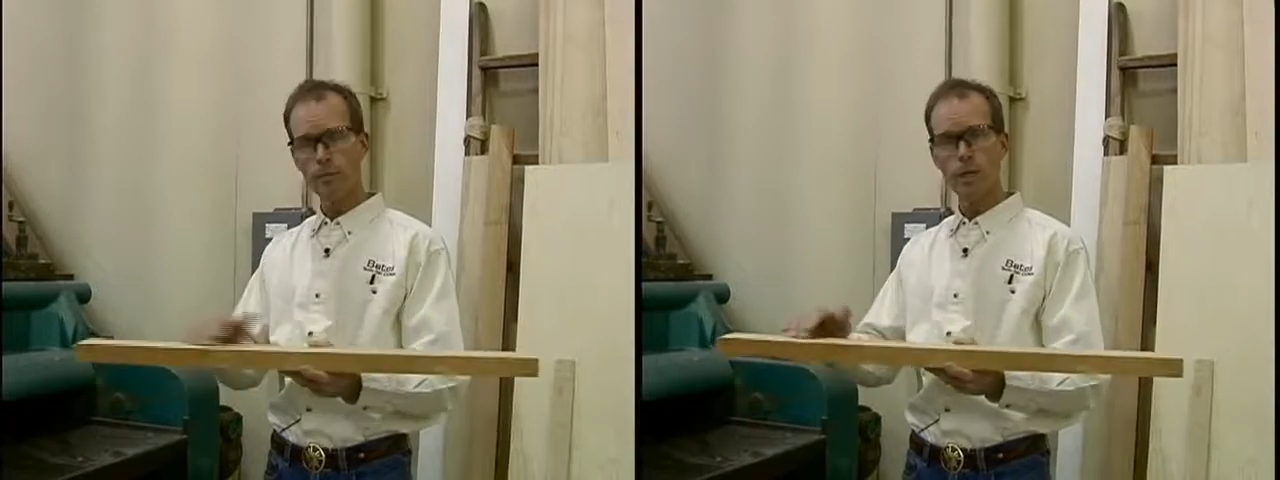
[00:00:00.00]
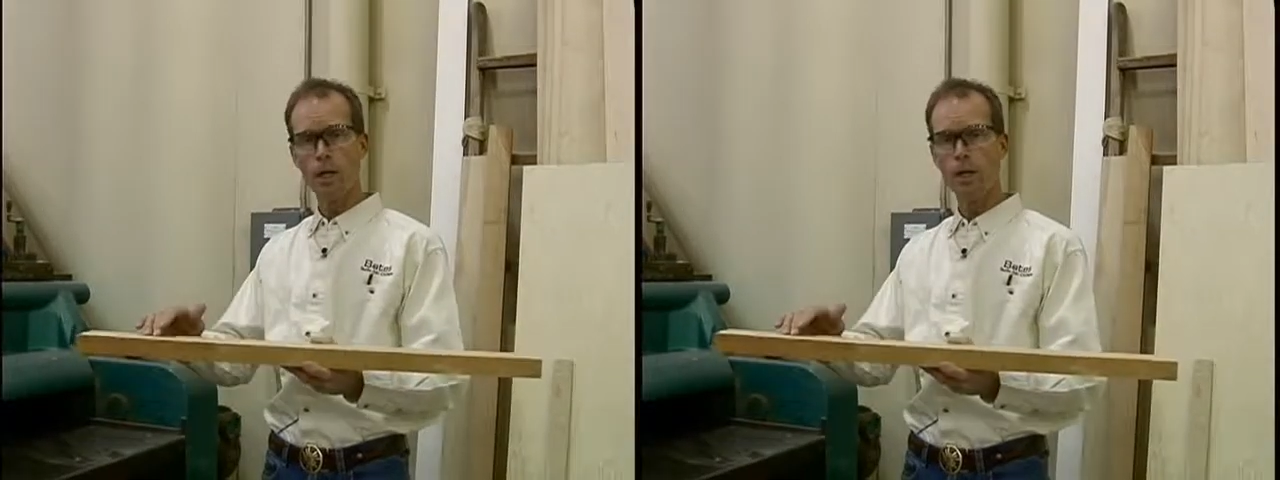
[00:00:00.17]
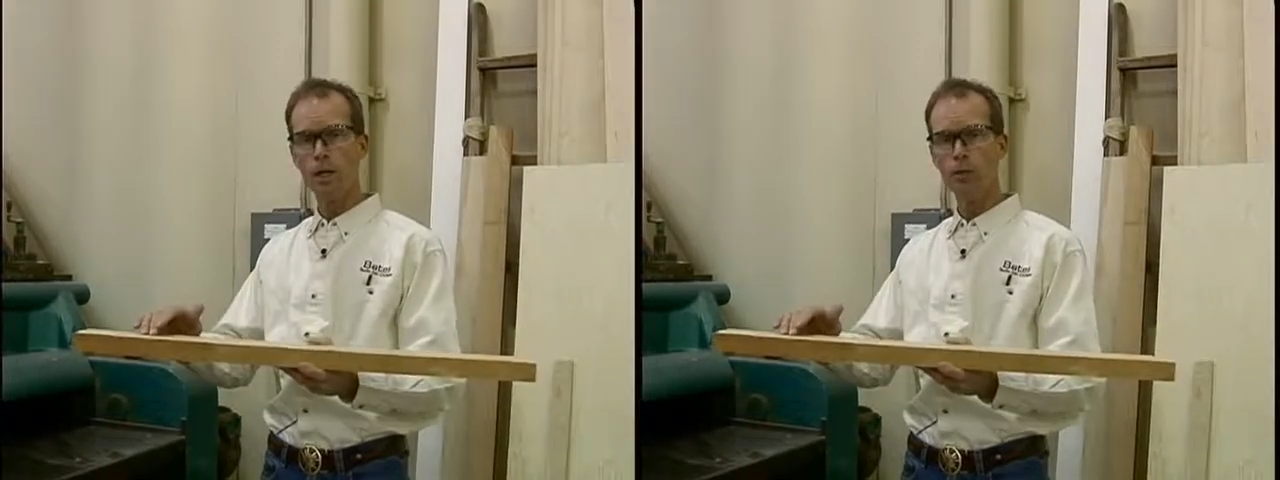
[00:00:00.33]

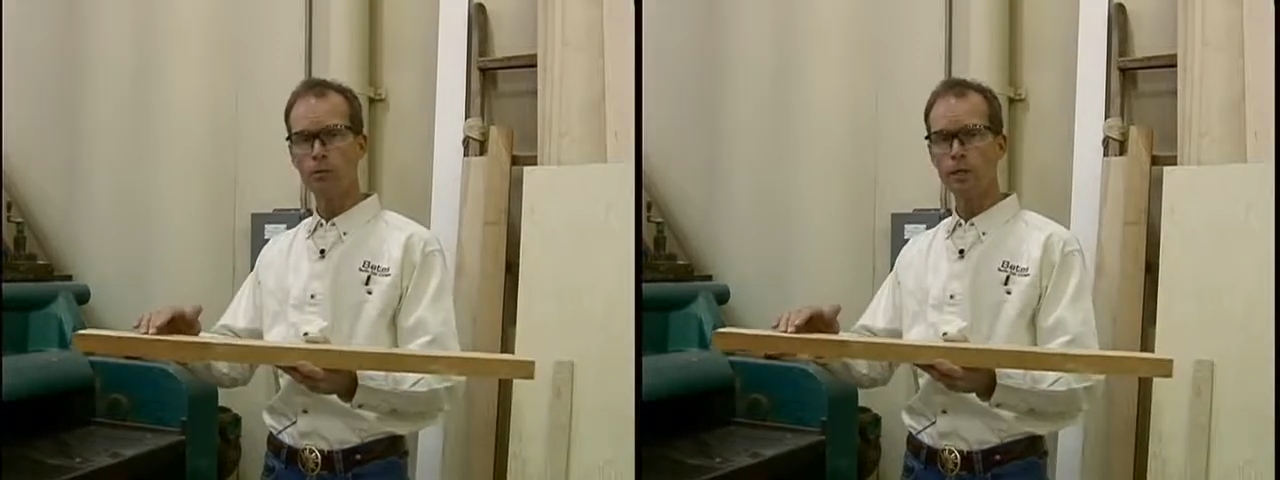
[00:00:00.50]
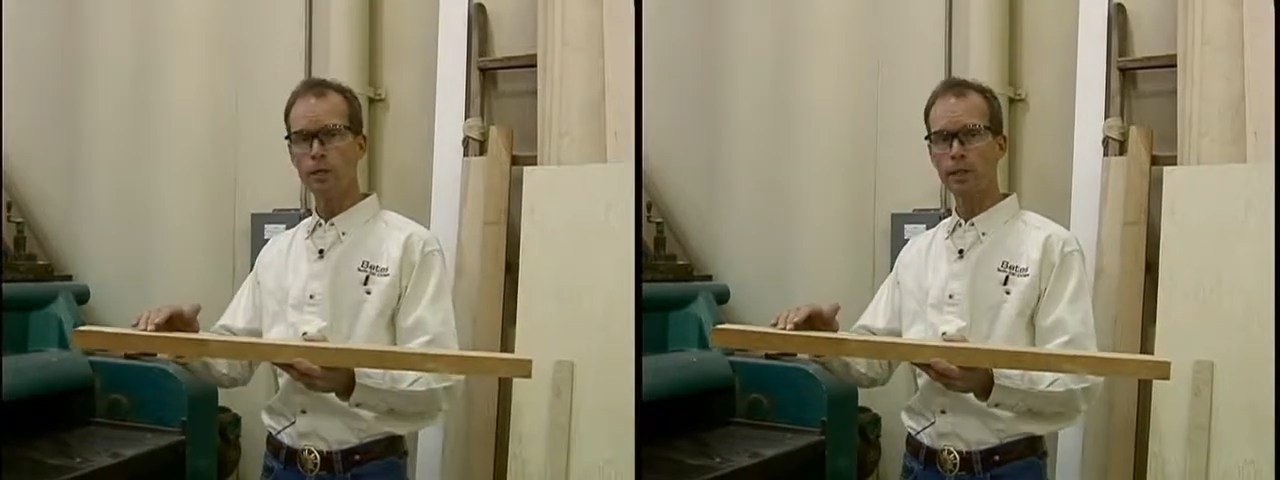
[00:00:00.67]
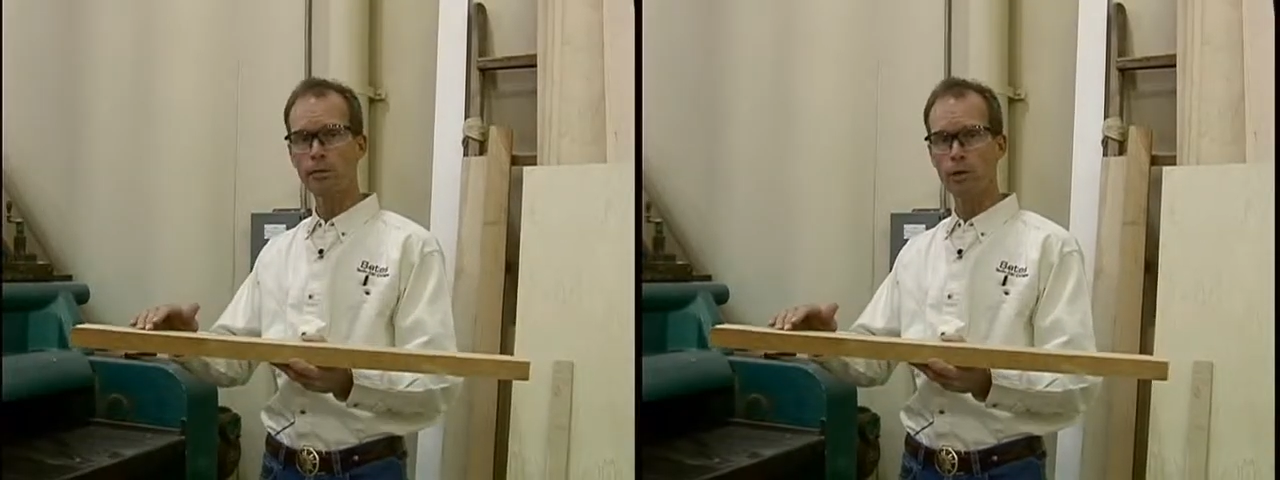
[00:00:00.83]
and then you'd be
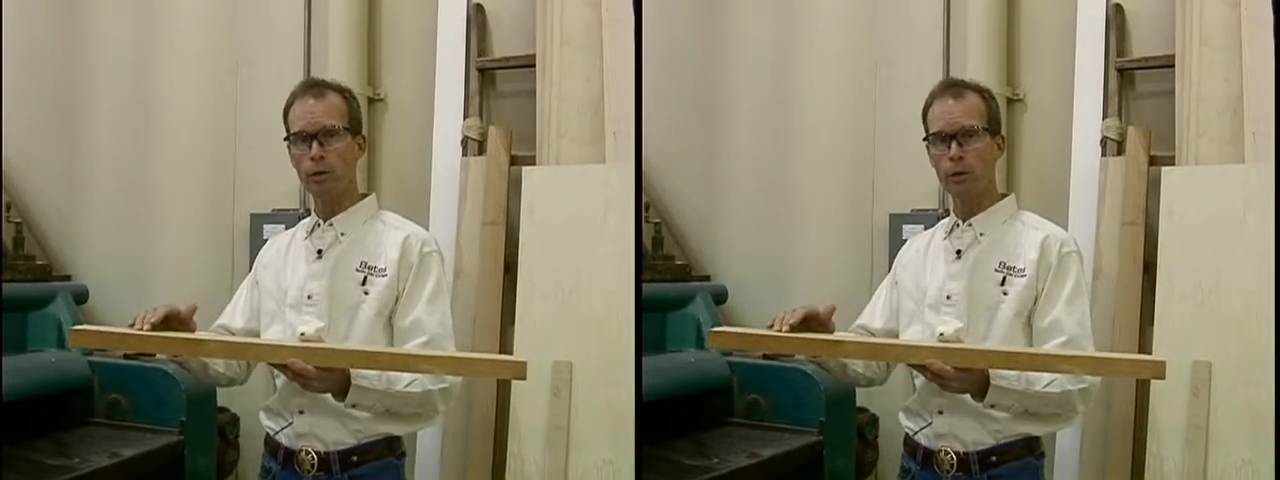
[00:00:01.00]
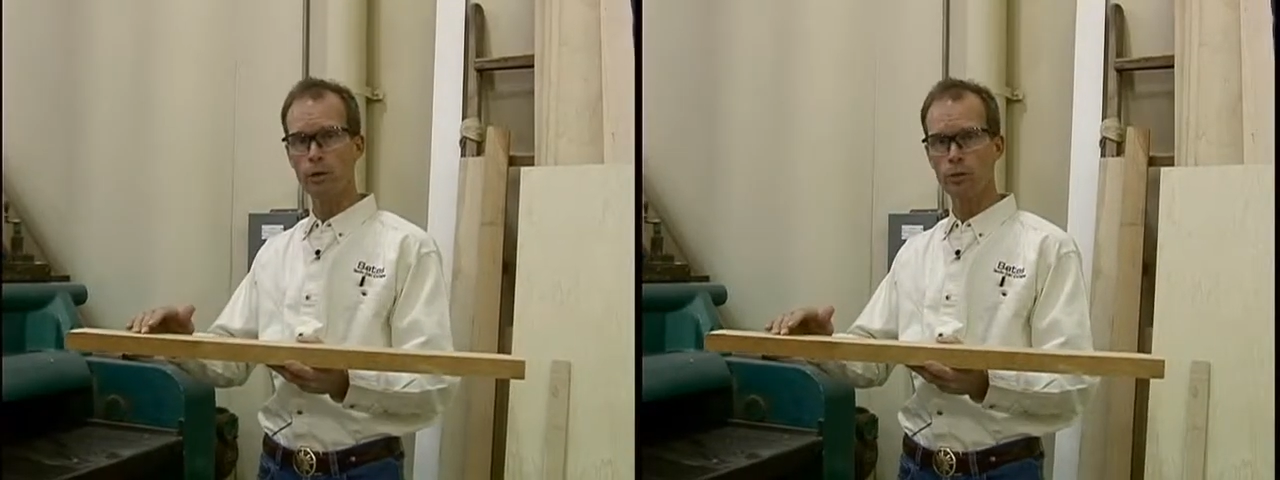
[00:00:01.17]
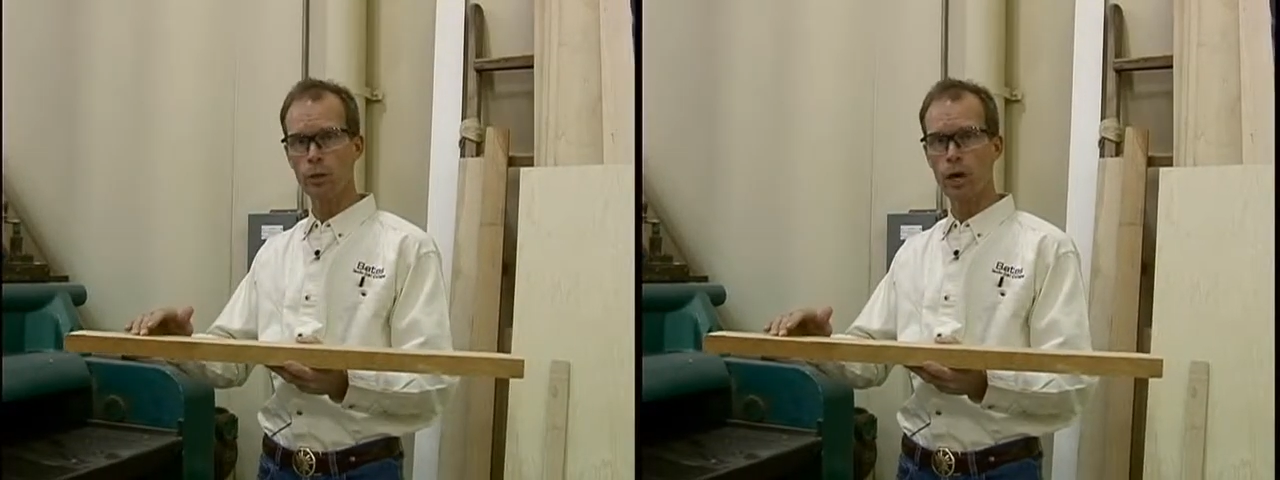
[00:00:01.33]
leaving a real
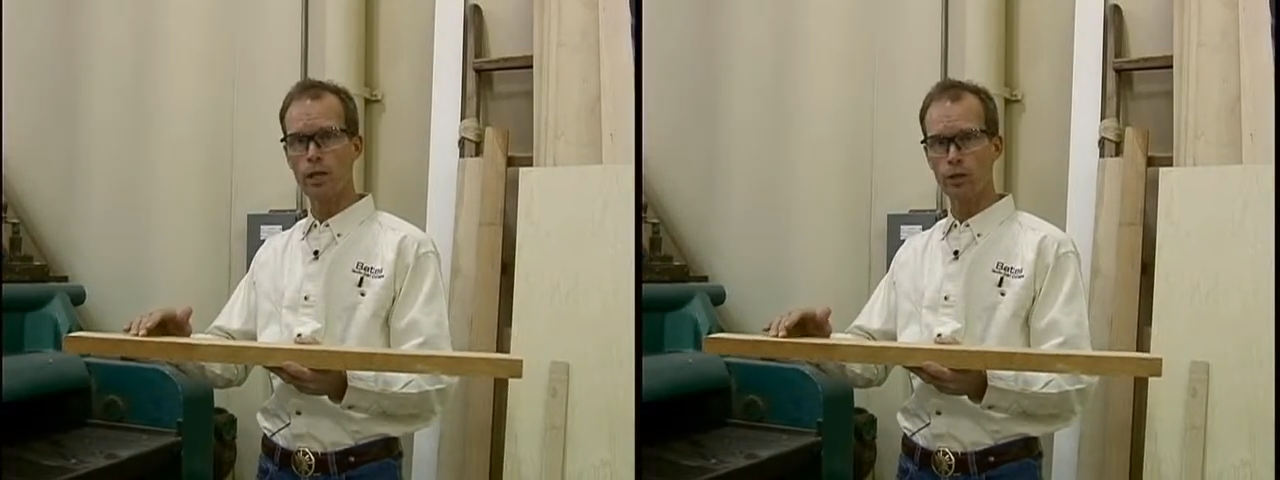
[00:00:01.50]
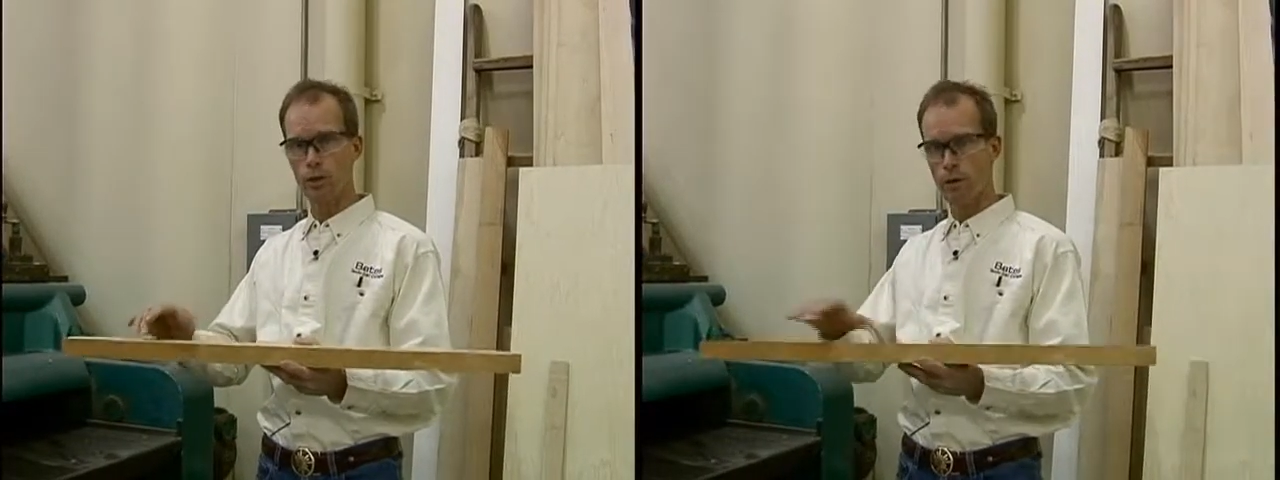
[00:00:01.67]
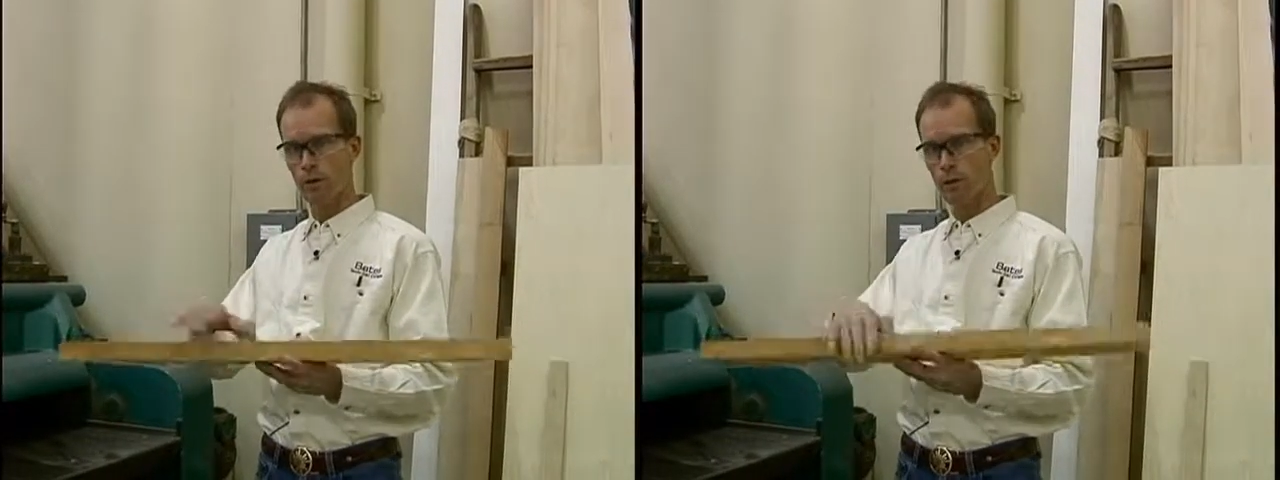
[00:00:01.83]
dry
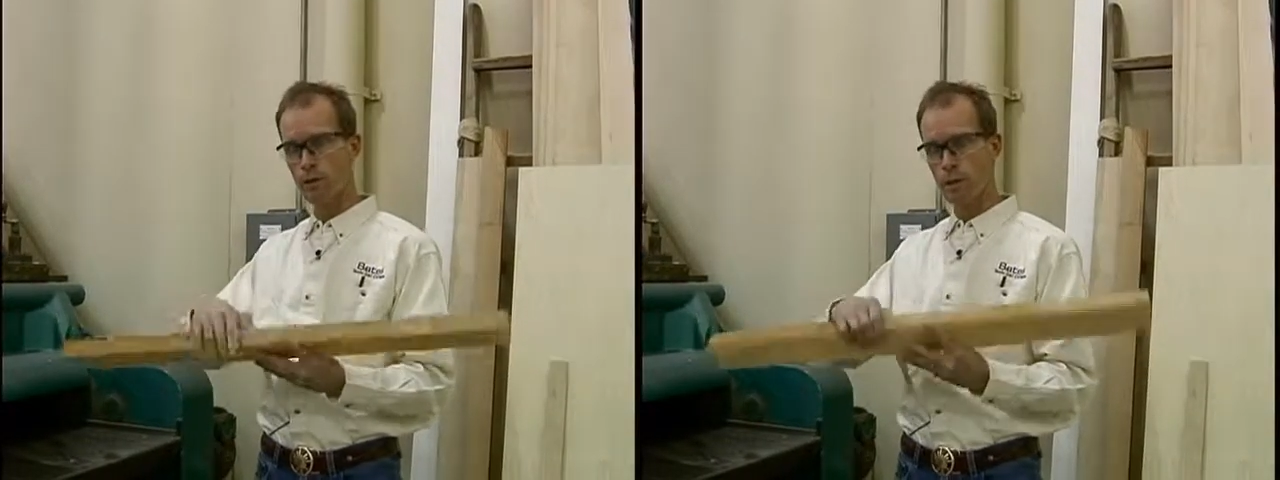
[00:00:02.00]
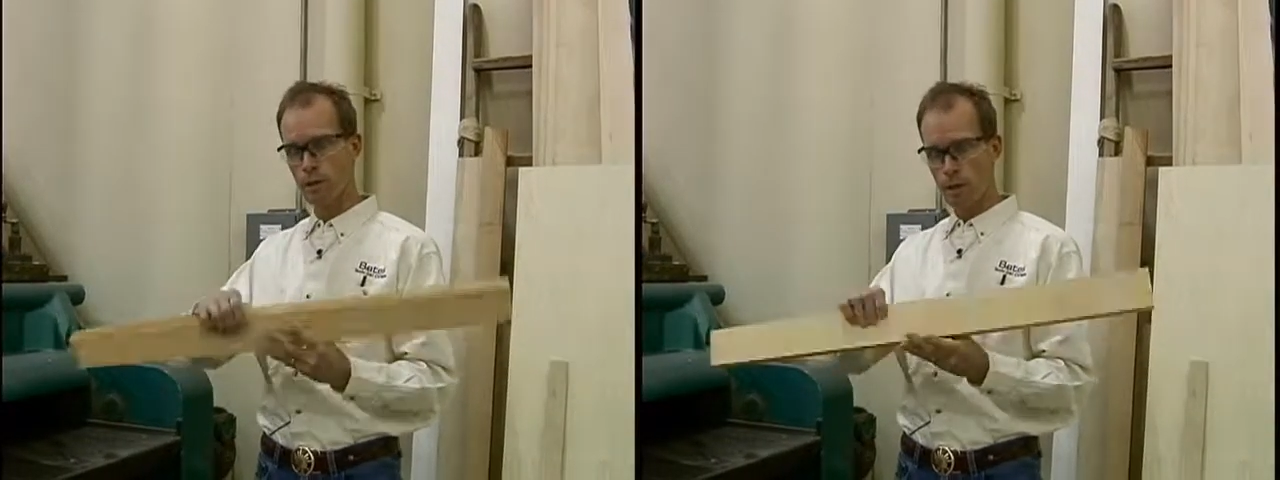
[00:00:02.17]
surface.